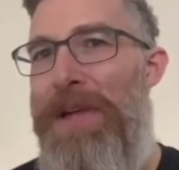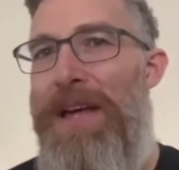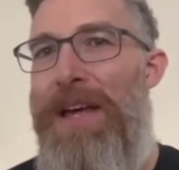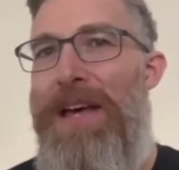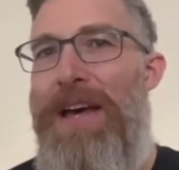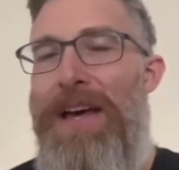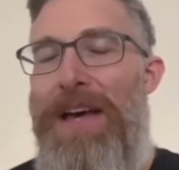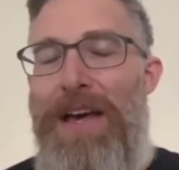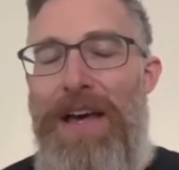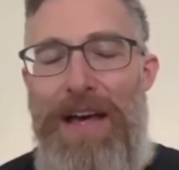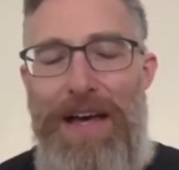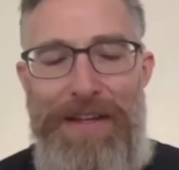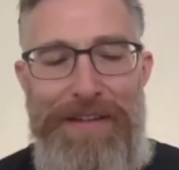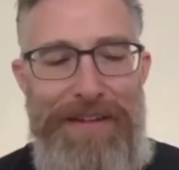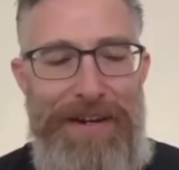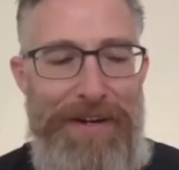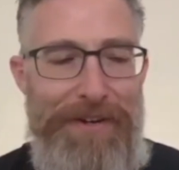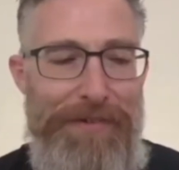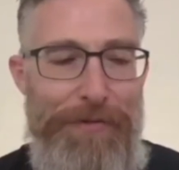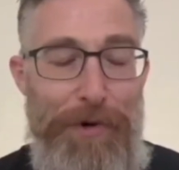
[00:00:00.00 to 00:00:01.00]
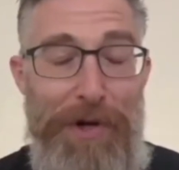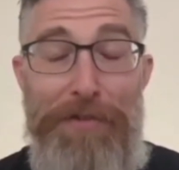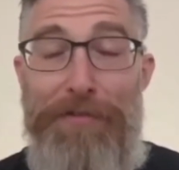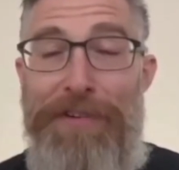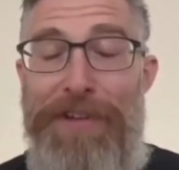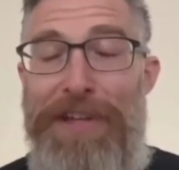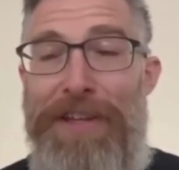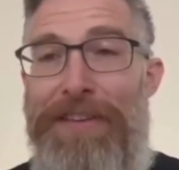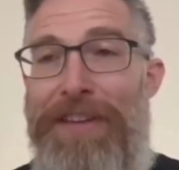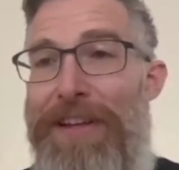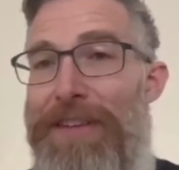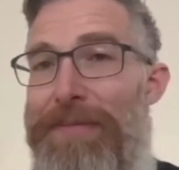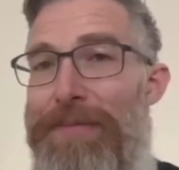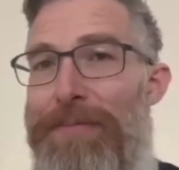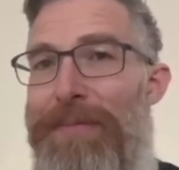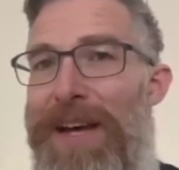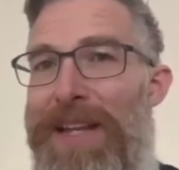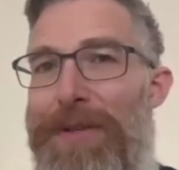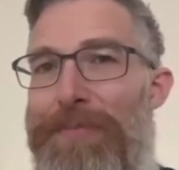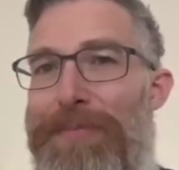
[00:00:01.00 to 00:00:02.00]
And there's one thing that
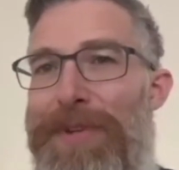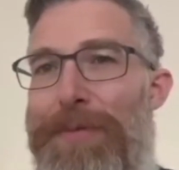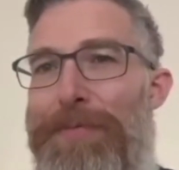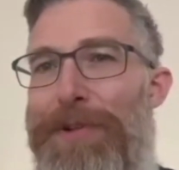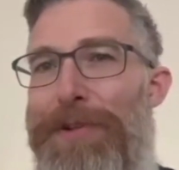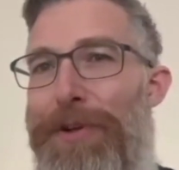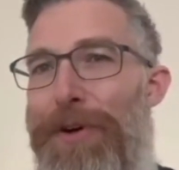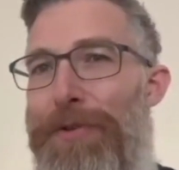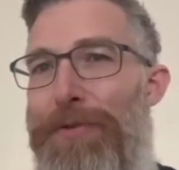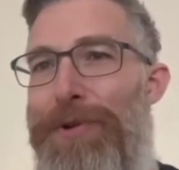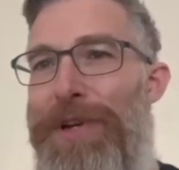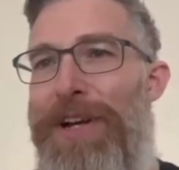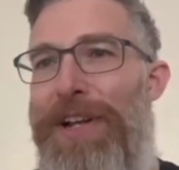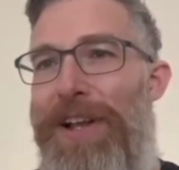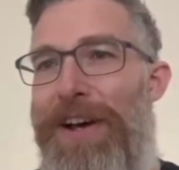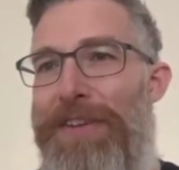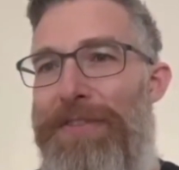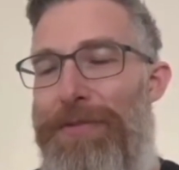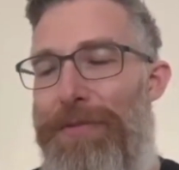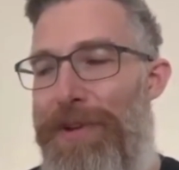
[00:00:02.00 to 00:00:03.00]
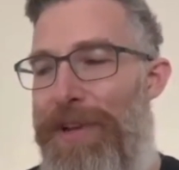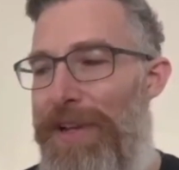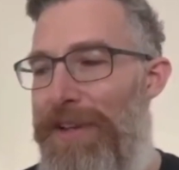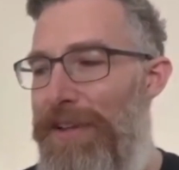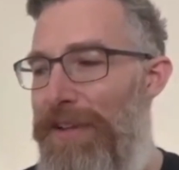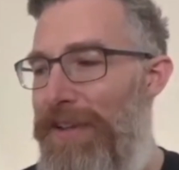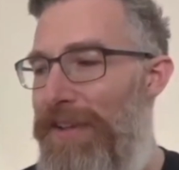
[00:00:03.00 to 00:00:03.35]
many people don't realize really